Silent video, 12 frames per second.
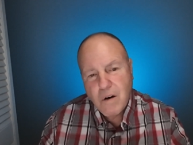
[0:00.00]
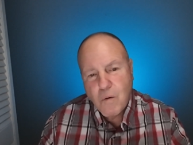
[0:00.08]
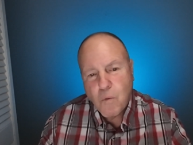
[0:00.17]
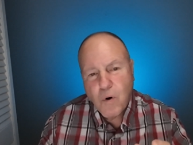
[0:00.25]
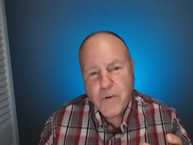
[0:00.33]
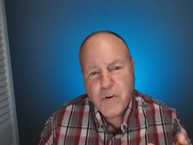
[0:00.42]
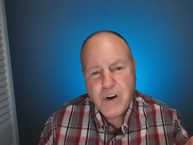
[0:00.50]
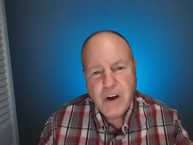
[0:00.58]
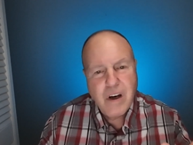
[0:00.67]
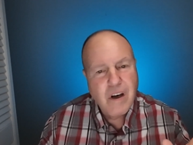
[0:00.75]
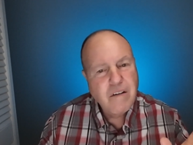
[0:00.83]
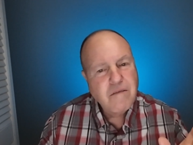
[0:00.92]
Once
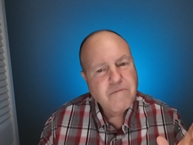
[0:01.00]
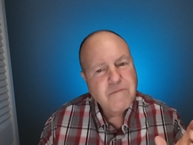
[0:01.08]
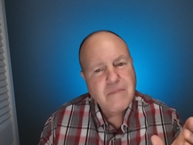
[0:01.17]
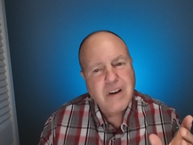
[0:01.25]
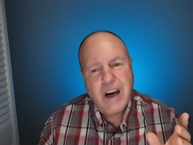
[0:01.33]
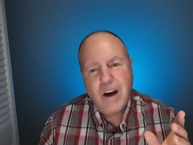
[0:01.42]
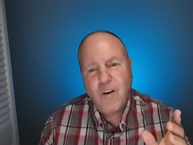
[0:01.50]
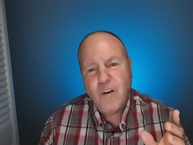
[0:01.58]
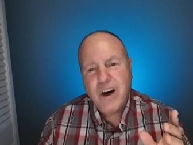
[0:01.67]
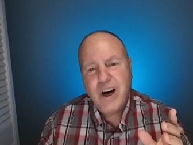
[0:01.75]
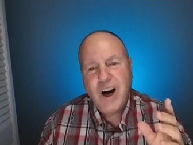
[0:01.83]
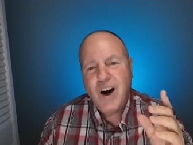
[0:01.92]
again,
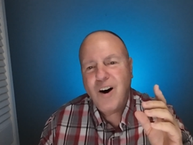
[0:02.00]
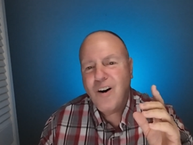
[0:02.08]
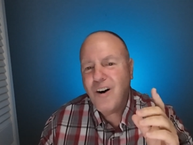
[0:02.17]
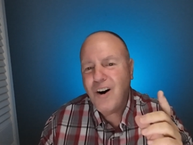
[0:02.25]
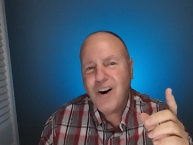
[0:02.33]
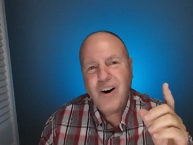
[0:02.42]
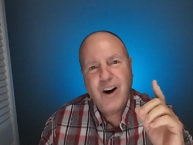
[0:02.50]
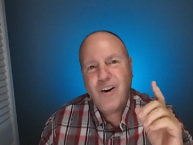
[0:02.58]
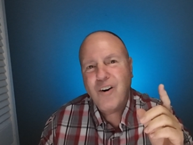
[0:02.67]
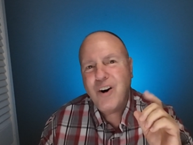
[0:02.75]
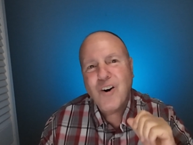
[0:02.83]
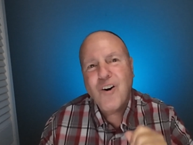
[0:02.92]

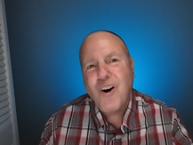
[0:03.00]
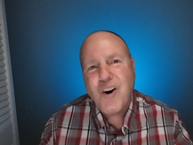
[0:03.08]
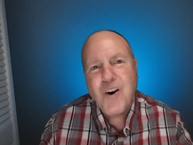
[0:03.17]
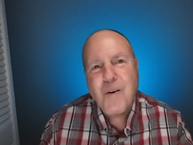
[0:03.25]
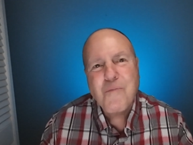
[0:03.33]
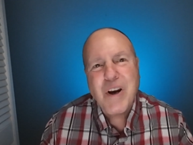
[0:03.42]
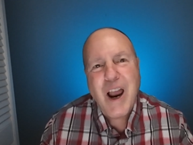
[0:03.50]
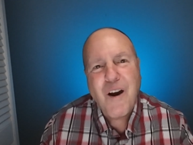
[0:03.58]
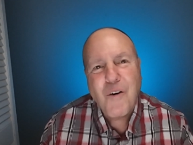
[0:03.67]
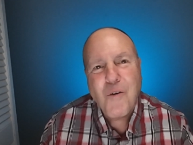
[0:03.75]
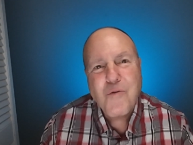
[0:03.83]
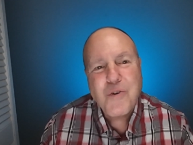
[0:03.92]
LDR comes
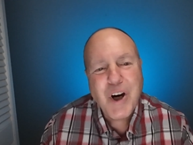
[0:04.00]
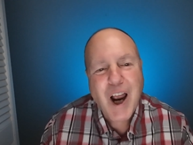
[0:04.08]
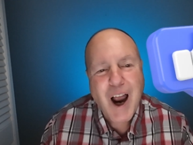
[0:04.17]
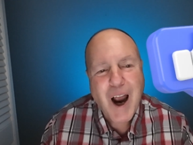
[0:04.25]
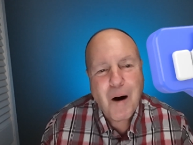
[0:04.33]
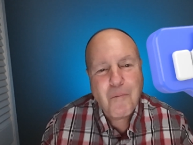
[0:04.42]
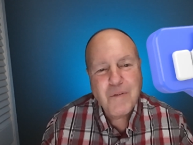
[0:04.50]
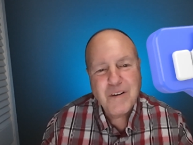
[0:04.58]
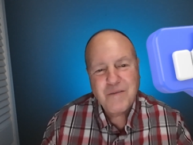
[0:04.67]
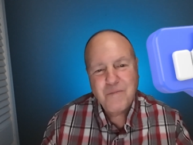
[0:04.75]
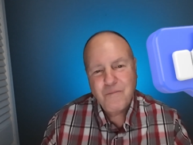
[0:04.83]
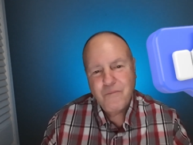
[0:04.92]
out on top.
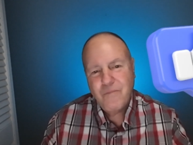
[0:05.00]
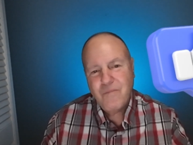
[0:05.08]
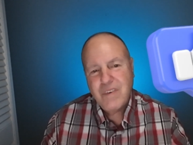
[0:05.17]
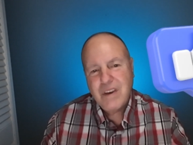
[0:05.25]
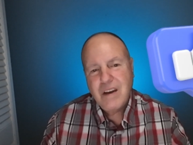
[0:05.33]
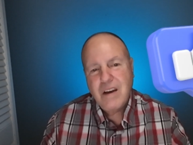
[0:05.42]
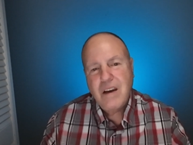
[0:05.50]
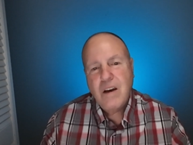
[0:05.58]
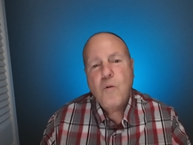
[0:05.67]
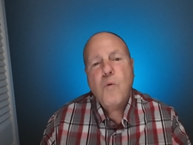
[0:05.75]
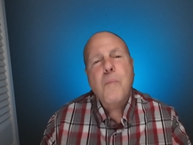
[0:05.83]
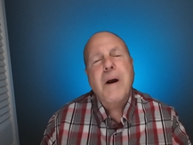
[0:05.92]

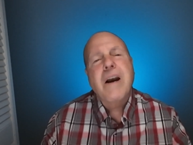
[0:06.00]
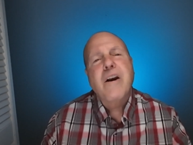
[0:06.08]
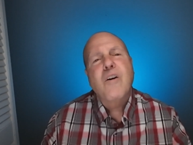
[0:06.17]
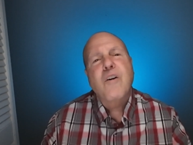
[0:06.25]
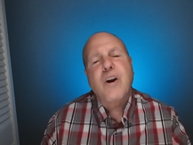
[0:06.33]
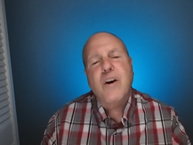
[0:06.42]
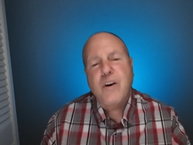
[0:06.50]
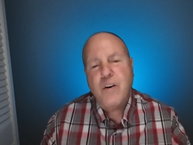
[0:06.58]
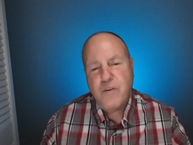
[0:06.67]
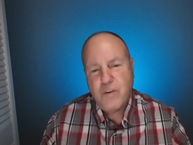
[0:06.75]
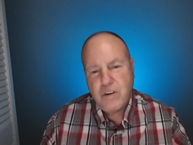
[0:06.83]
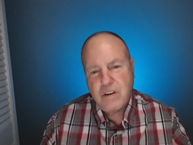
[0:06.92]
What about internet
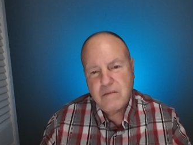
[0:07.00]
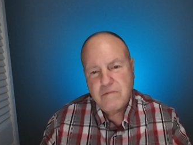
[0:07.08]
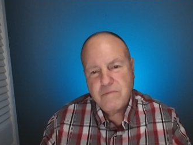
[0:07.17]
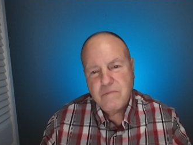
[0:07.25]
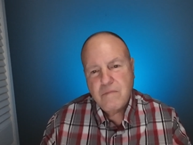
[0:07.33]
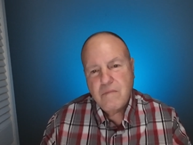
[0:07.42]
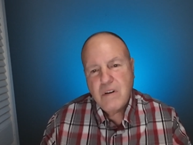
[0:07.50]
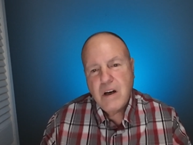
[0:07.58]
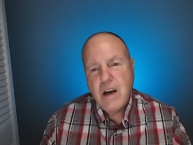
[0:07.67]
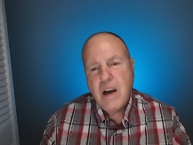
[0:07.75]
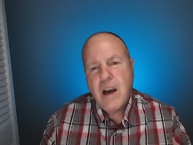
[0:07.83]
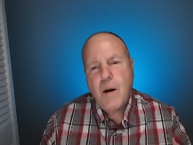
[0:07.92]
users?
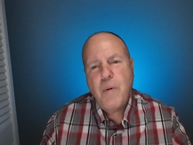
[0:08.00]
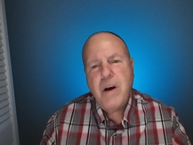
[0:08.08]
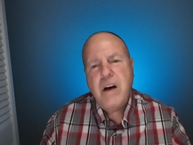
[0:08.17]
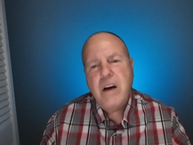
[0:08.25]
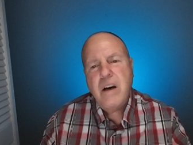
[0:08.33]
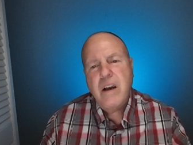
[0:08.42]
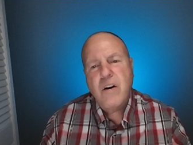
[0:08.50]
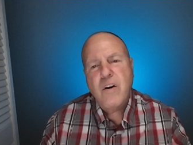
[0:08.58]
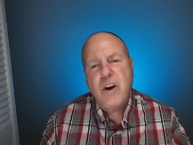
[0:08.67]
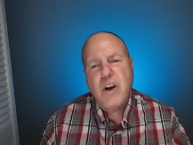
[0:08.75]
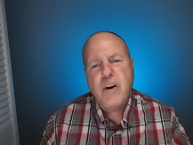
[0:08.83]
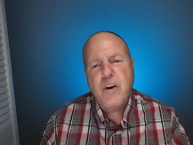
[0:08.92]
How many
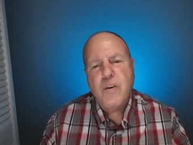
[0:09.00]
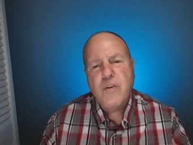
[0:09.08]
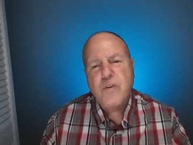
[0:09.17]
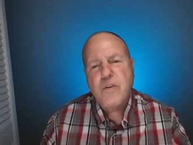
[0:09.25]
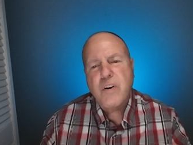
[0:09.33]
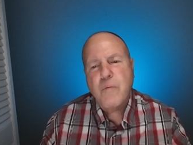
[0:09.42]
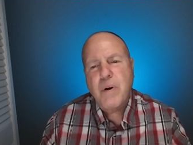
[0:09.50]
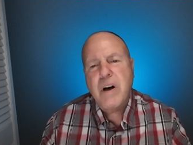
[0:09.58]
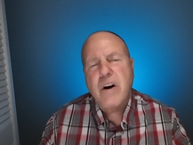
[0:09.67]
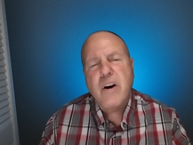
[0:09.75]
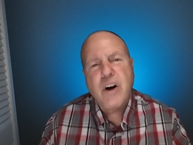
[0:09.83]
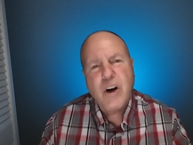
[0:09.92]
internet users have been
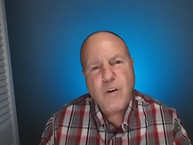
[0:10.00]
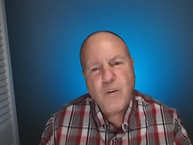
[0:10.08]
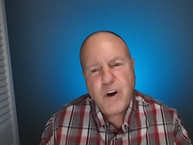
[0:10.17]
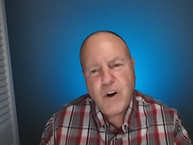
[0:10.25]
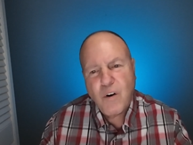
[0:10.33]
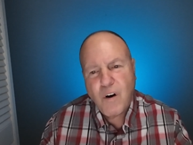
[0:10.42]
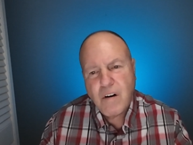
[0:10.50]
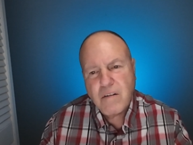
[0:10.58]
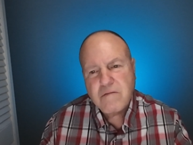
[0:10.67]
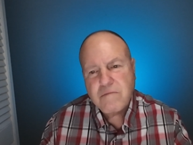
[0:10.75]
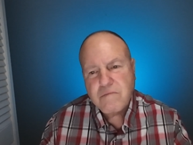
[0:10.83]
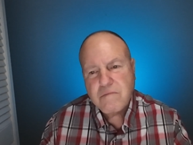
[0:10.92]
in an LDR?
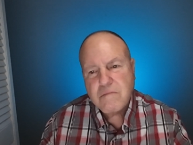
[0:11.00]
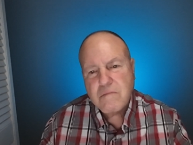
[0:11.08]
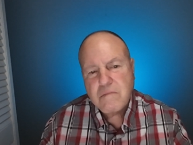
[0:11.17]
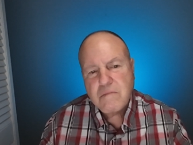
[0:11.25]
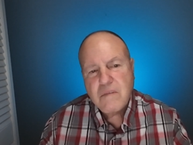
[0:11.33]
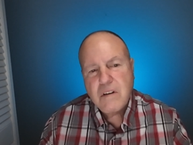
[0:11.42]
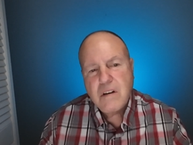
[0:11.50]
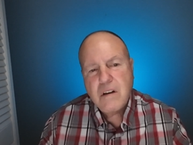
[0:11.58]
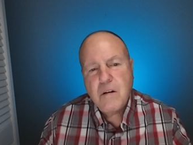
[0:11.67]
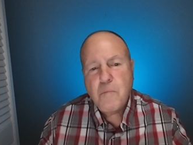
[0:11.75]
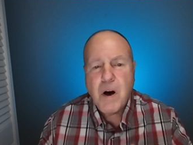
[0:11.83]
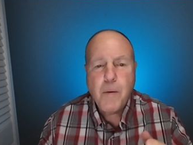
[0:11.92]

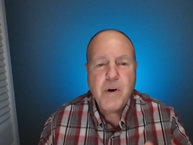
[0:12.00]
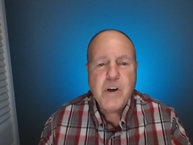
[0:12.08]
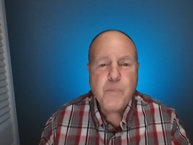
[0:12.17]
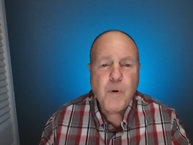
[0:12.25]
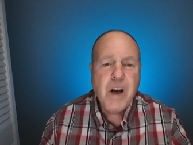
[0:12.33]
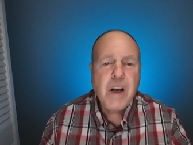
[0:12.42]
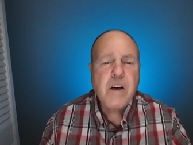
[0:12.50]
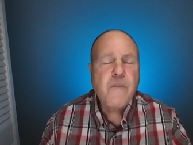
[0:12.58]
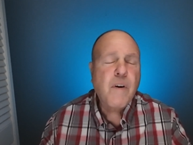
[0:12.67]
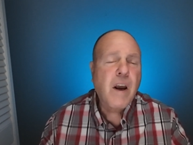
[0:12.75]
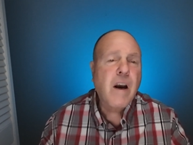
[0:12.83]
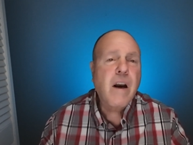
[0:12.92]
You might be surprised to
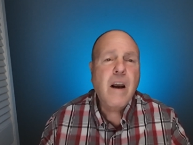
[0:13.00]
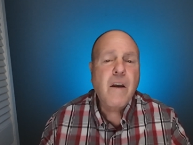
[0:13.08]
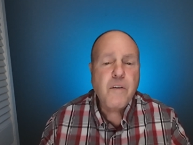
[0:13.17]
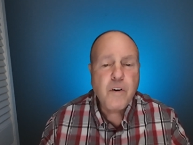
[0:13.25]
find out